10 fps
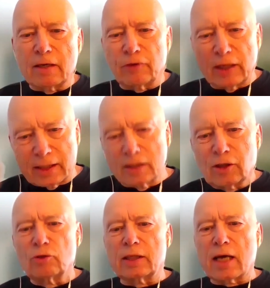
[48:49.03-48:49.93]
it, if I
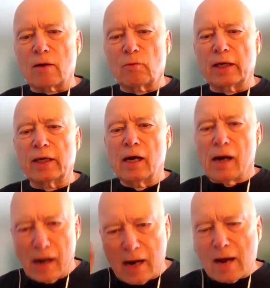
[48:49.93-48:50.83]
didn't do it that way,
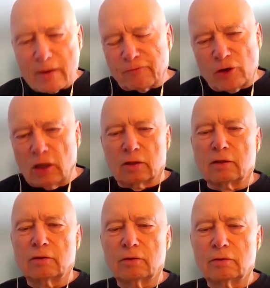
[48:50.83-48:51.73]
I'm at
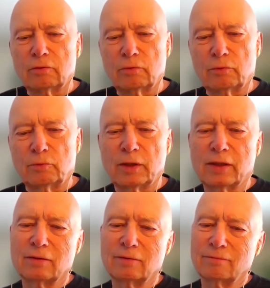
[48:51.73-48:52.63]
fault.
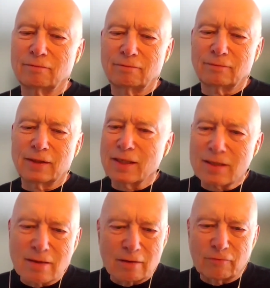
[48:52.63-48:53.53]
Well,
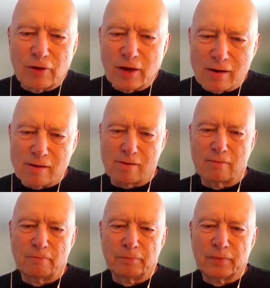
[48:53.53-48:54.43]
that's not fair.
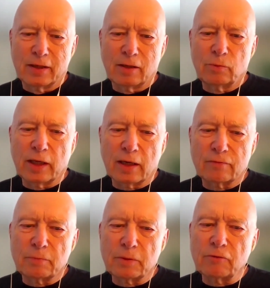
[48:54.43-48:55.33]
And we
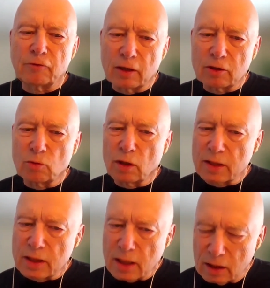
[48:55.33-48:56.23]
have to be fair to
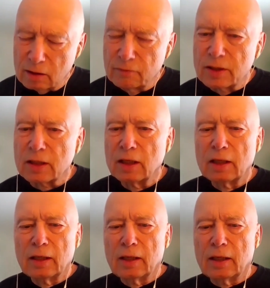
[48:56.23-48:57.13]
ourselves
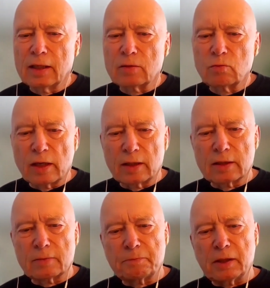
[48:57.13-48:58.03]
as well
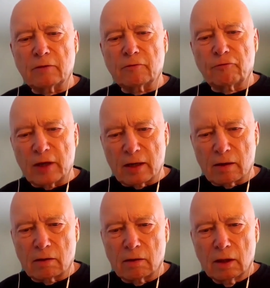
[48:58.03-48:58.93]
as being
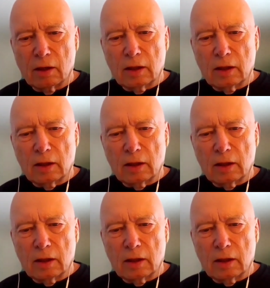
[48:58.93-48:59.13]
fair